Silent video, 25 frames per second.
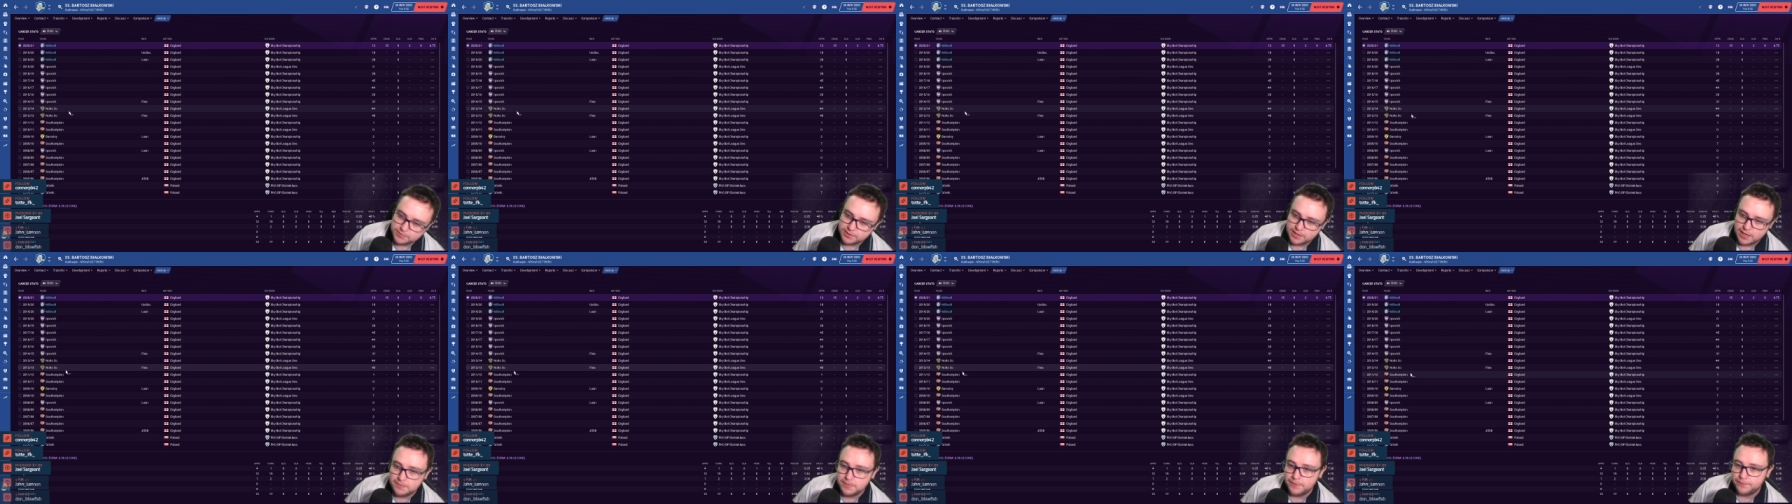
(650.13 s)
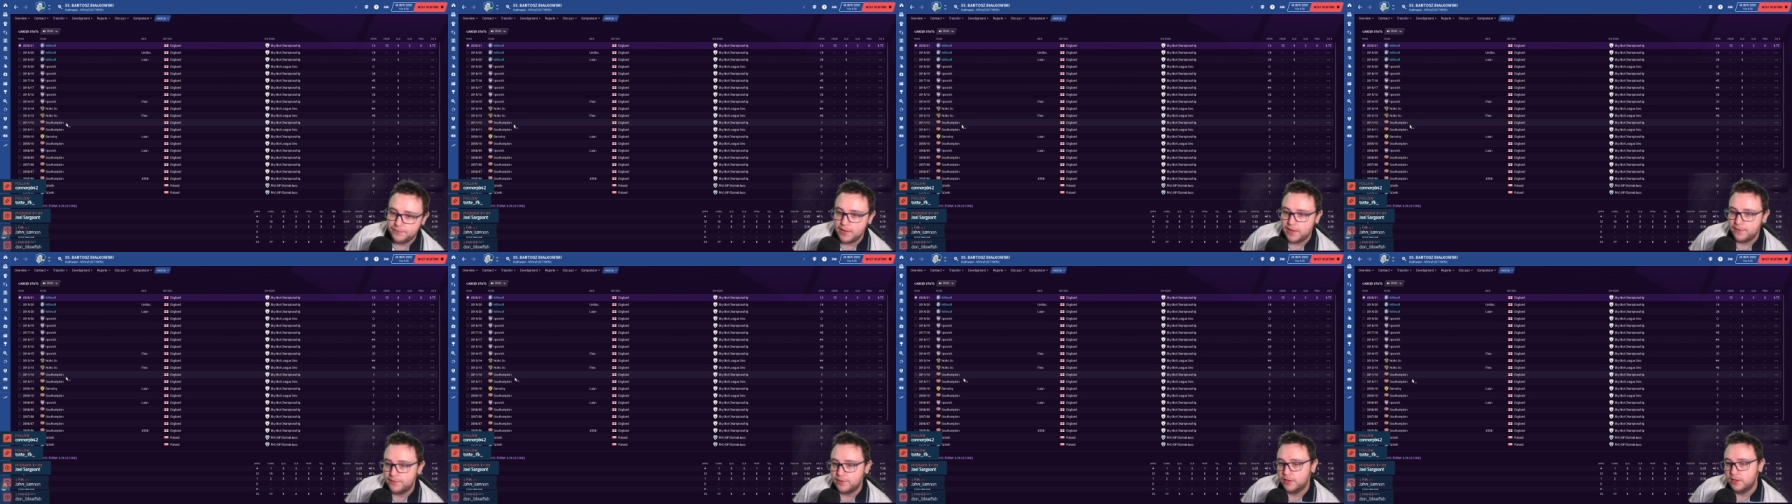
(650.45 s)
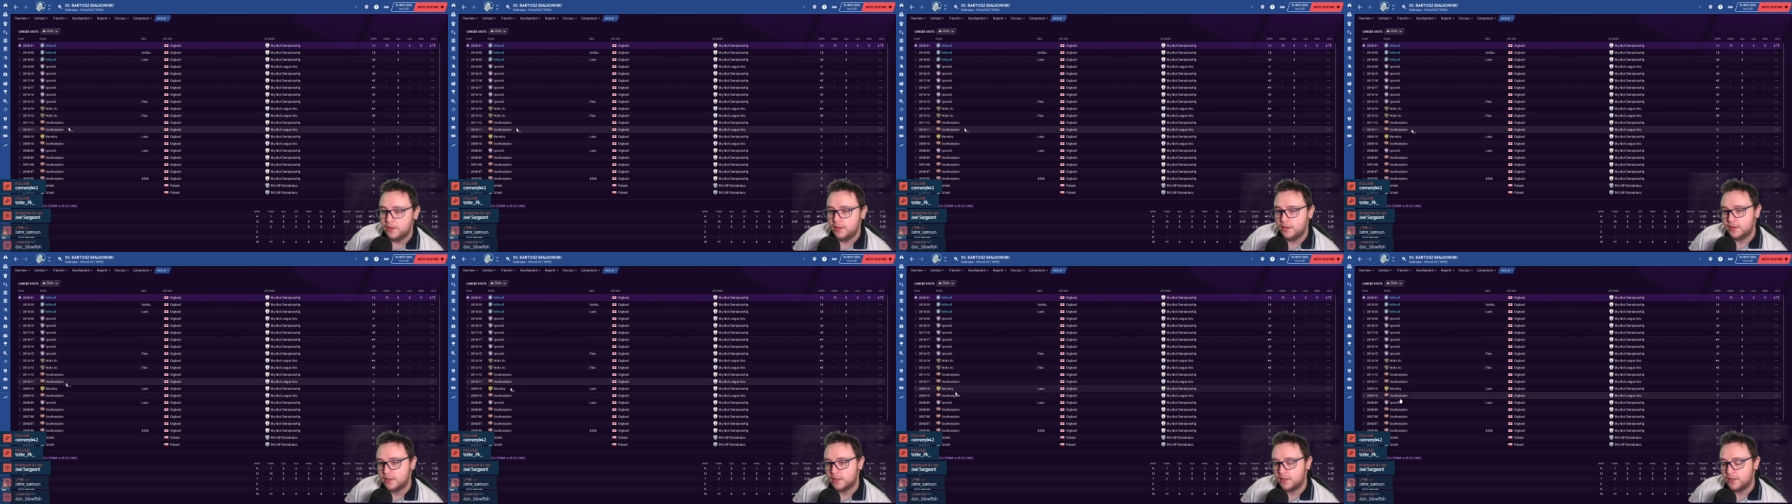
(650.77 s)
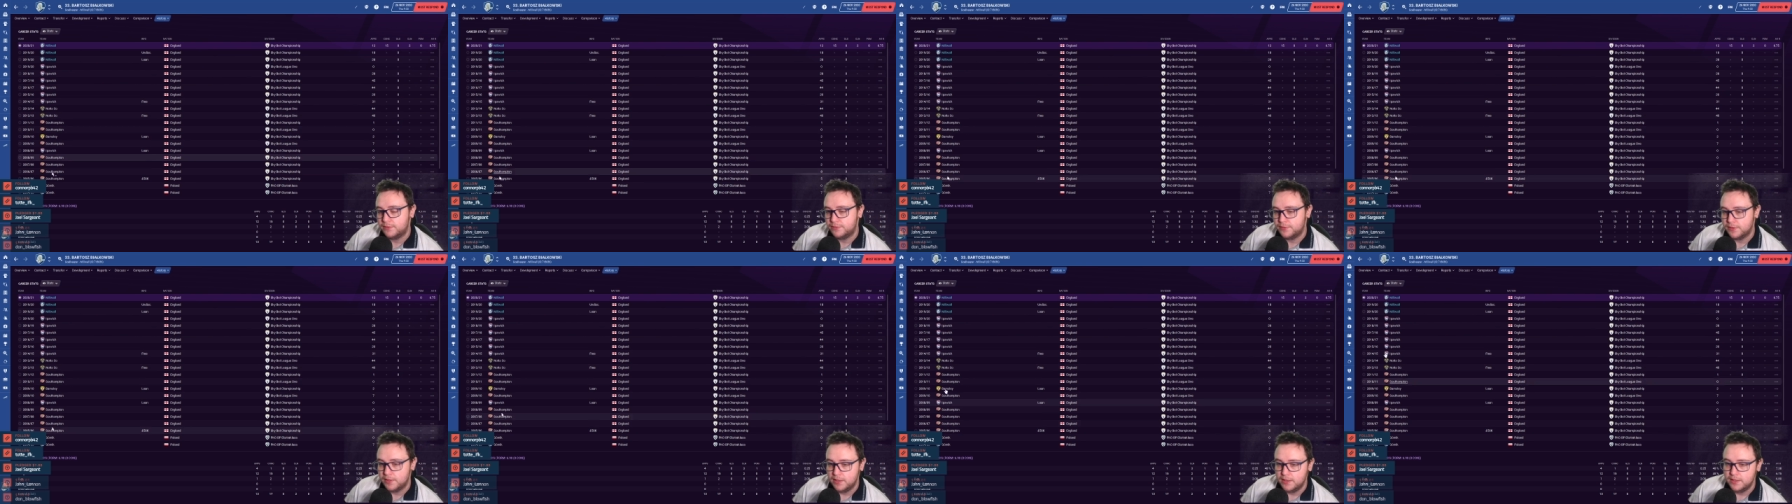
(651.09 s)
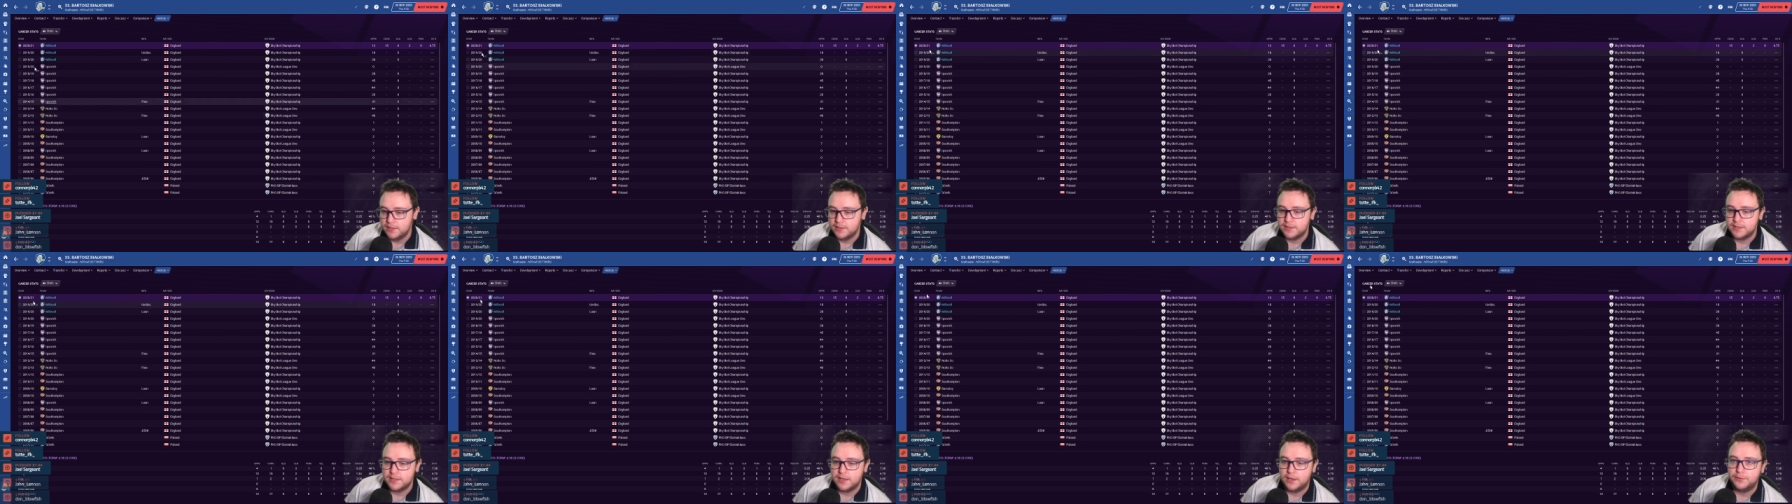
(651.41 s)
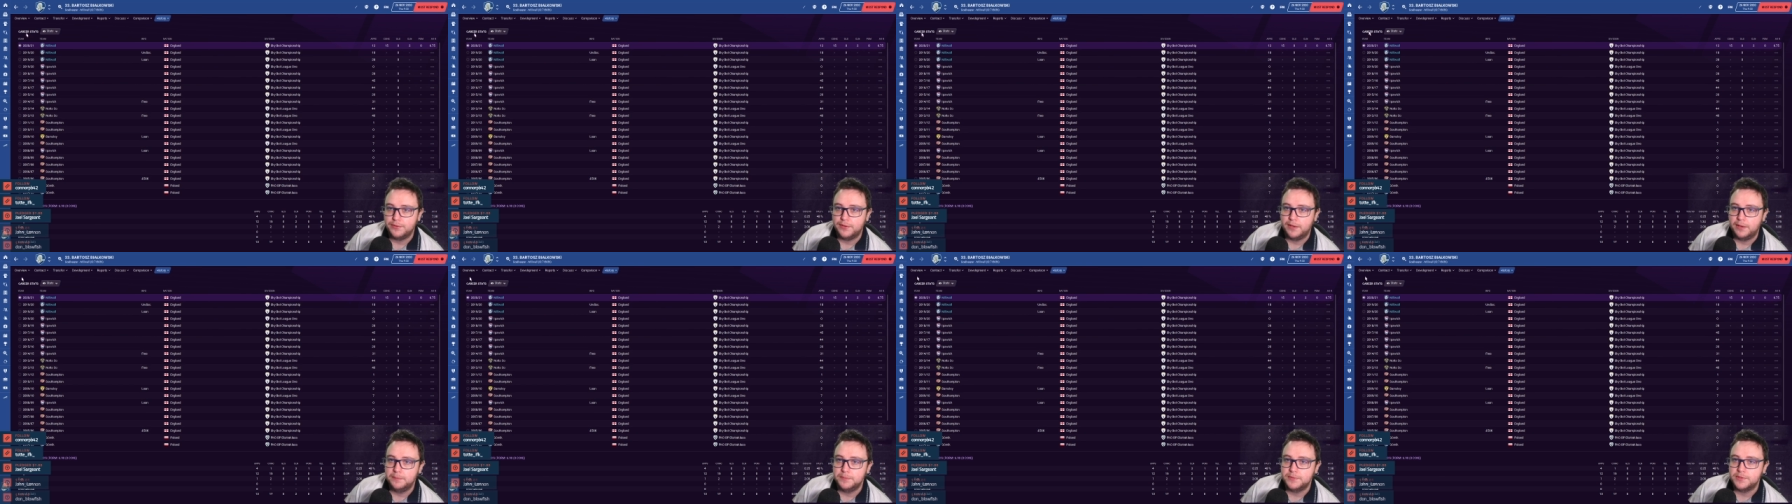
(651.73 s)
team we've never heard of.
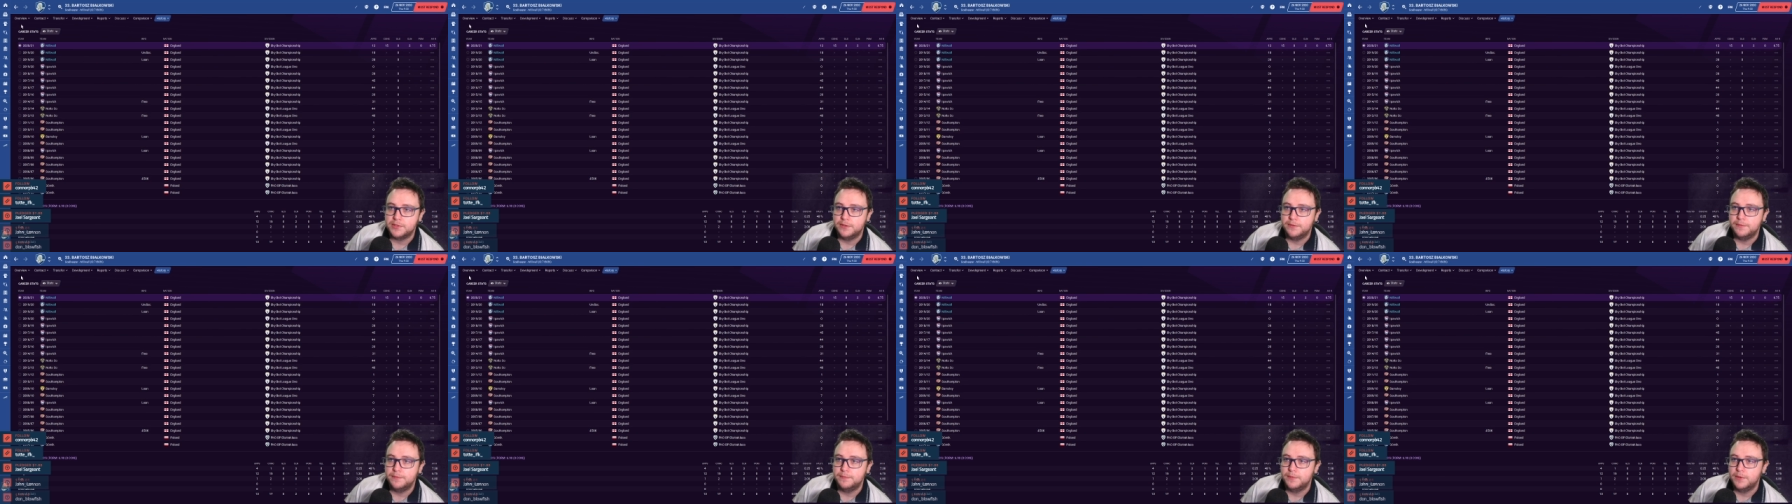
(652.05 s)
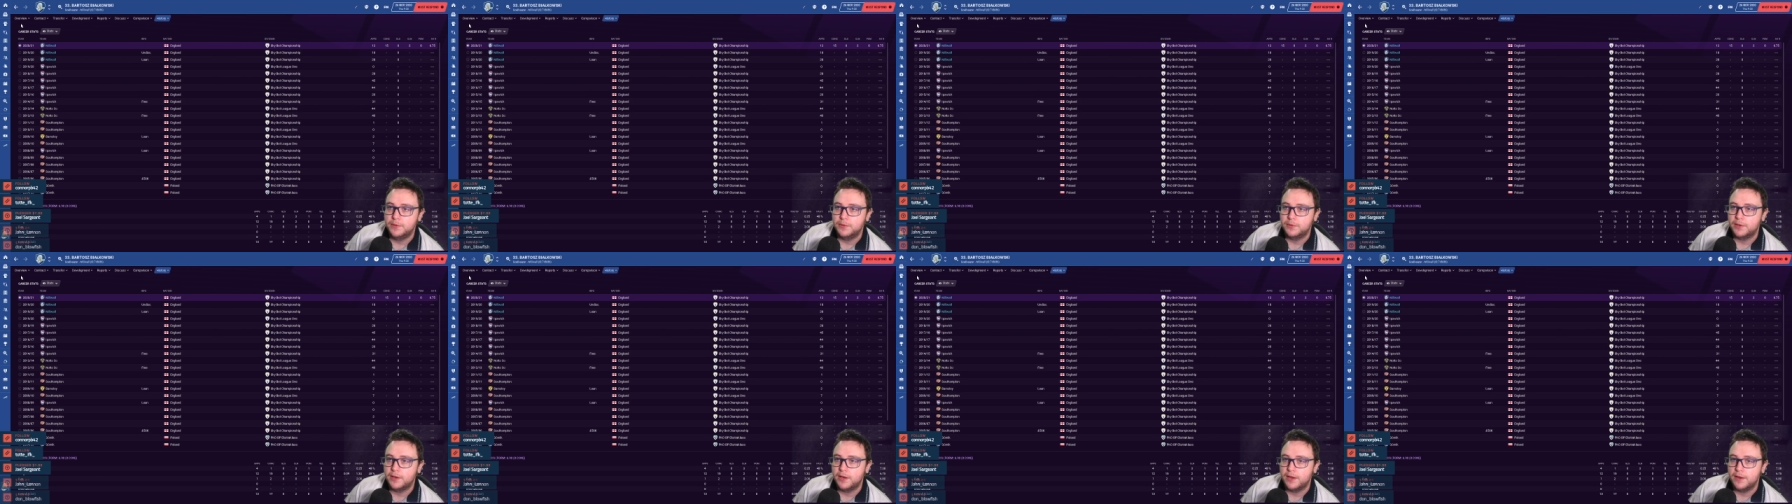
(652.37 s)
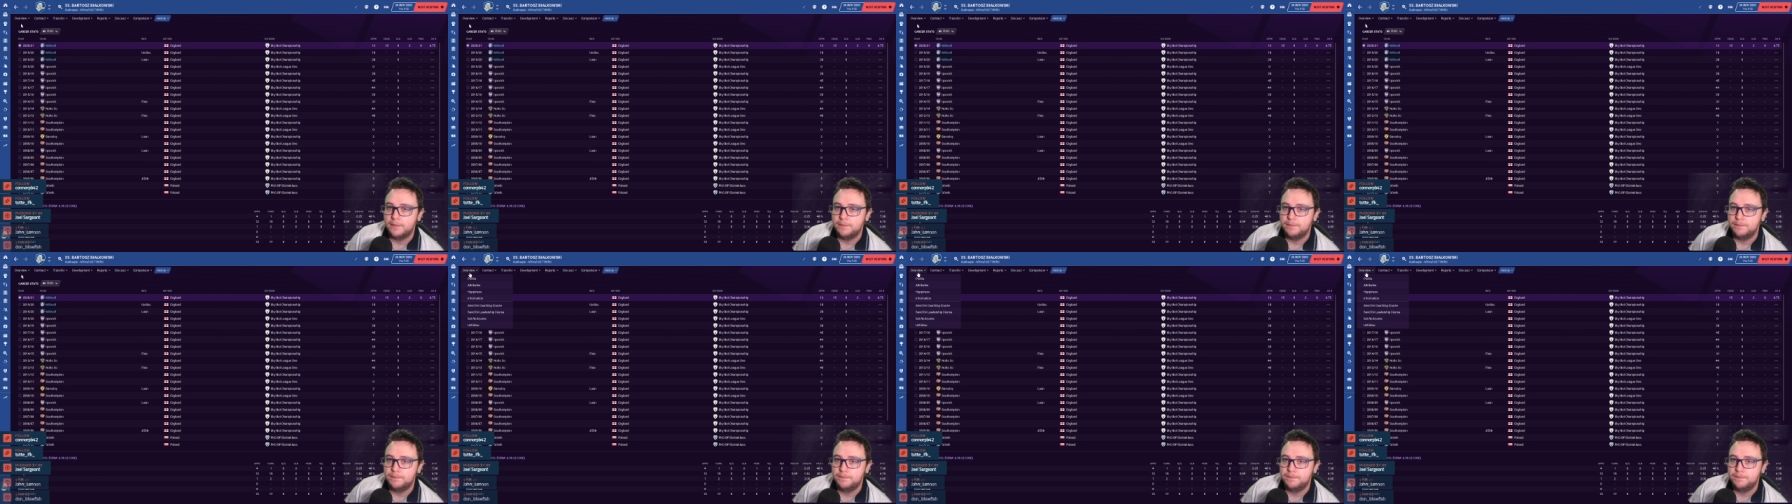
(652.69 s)
Southampton. Okay.